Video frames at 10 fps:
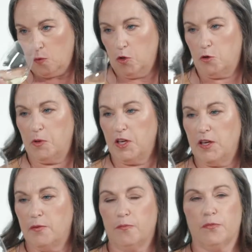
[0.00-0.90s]
would
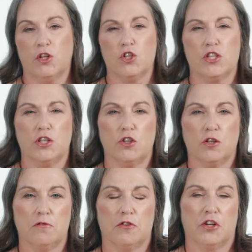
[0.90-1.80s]
be, you're still
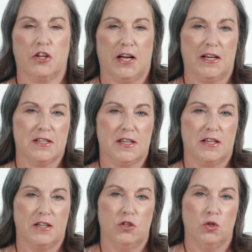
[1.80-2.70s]
looking for a
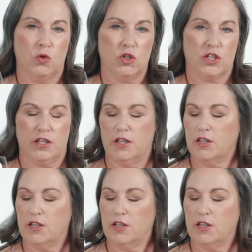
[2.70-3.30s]
grassy note,